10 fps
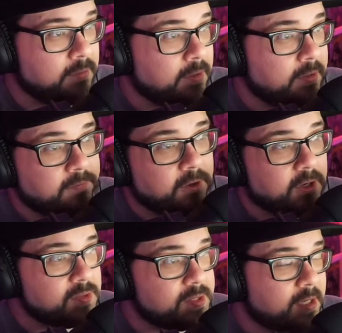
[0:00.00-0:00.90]
the
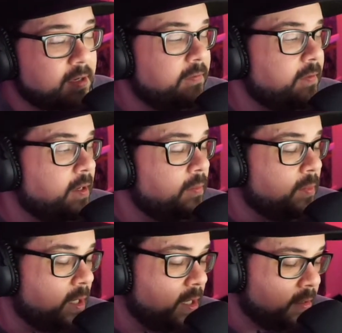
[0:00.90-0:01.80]
Inferno stuff, and
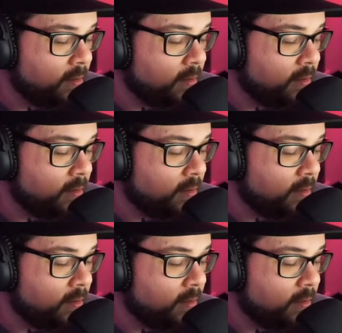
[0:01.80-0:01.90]
we get